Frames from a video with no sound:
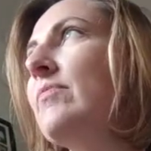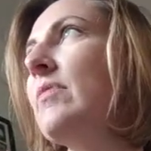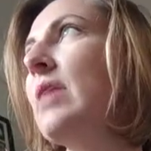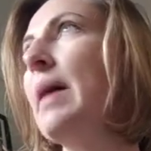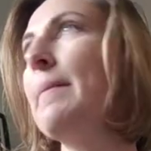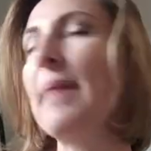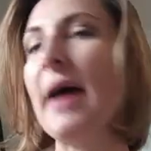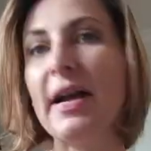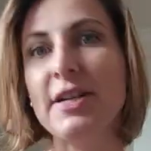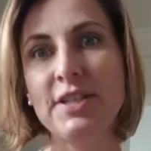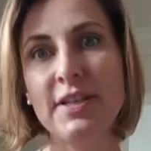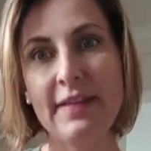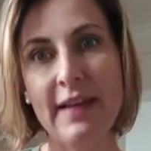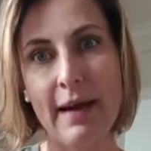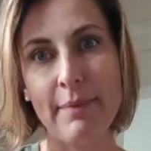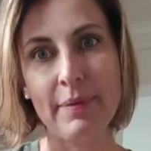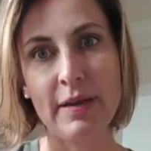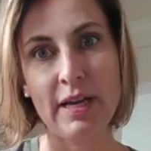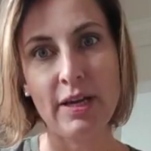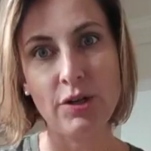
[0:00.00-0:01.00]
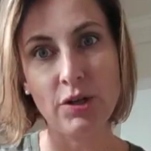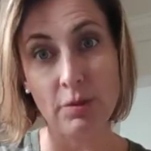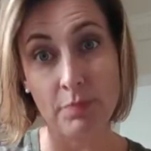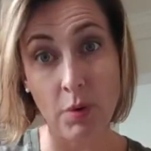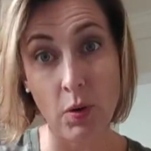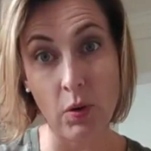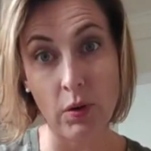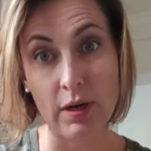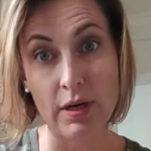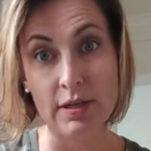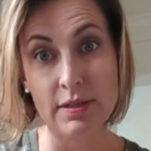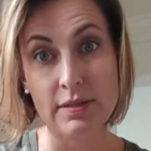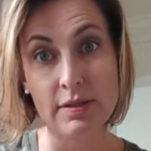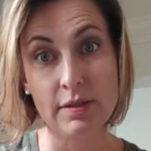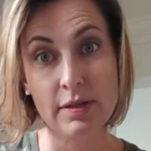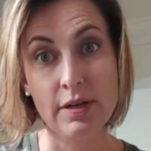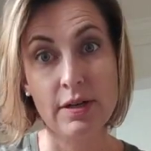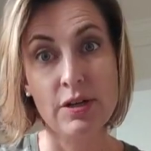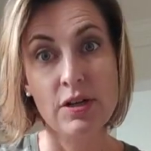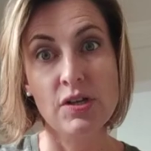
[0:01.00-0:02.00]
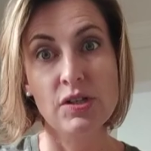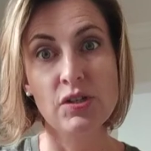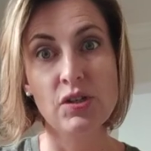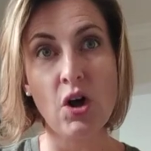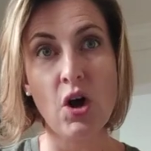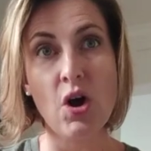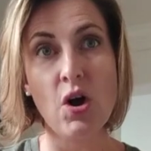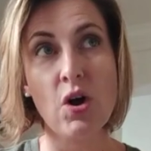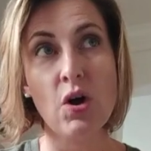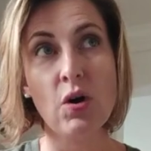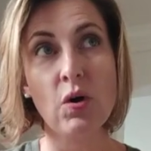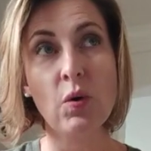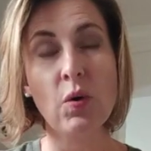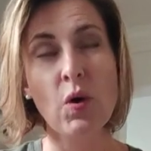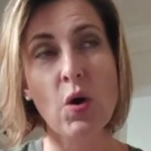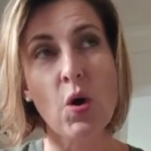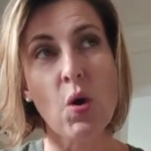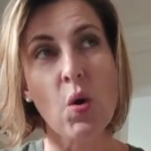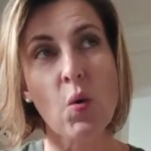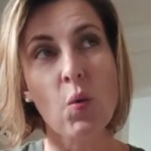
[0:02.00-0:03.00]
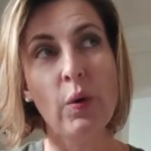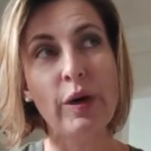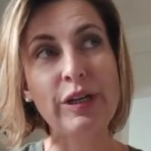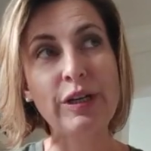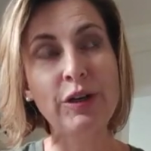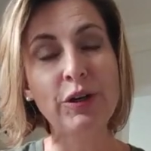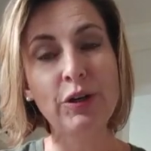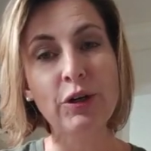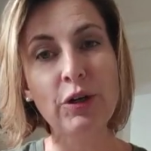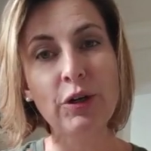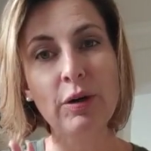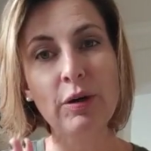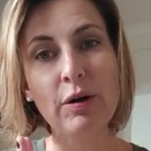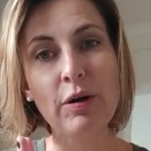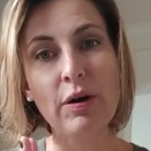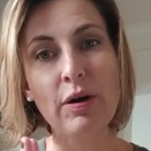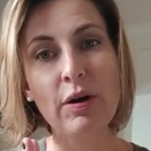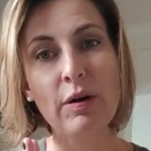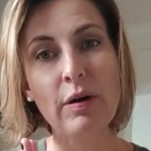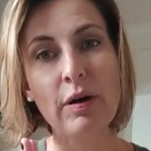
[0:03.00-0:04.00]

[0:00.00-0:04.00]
Imagine that being your pores. So when you're